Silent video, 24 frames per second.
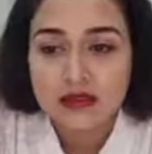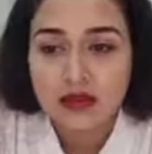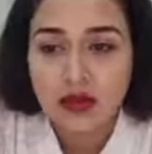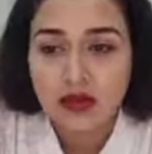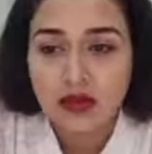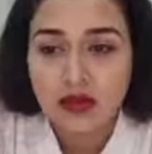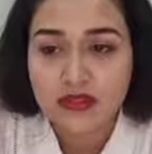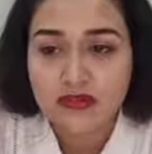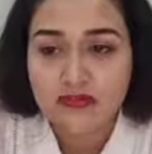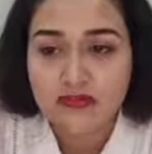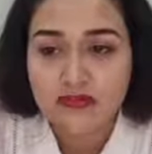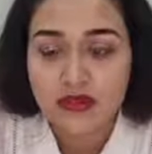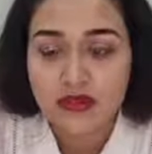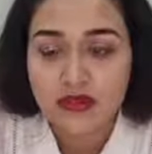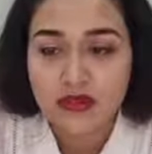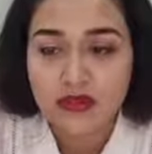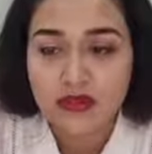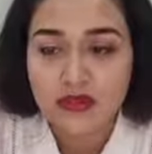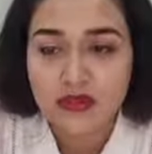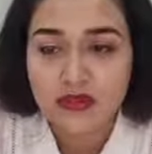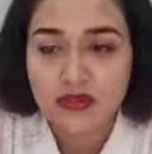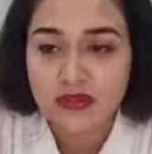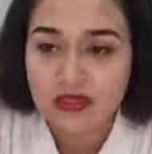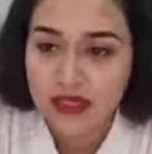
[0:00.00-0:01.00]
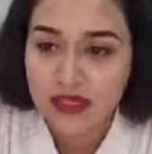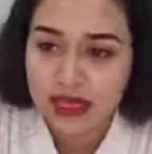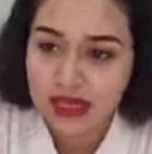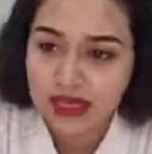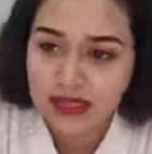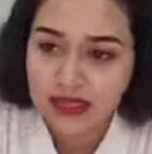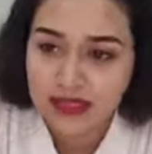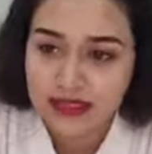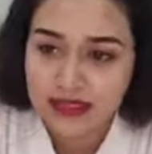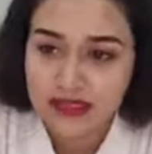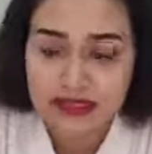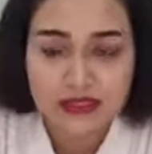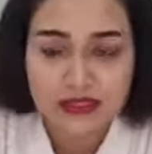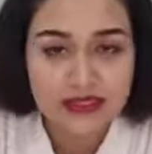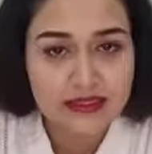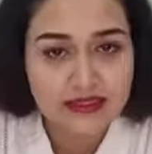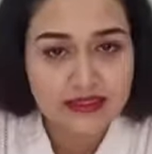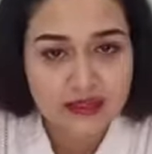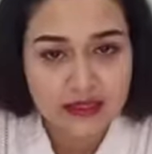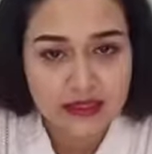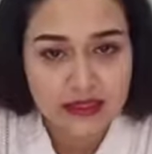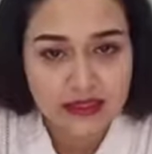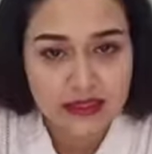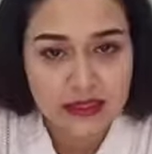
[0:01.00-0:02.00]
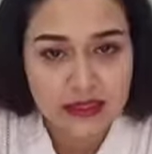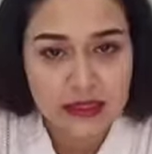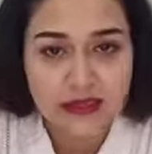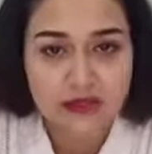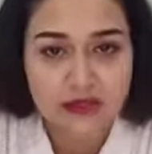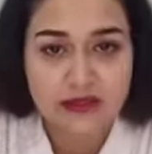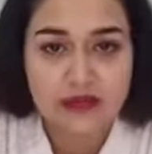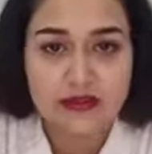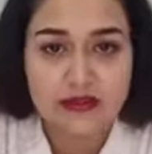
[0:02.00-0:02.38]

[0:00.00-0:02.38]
cause for the acne is again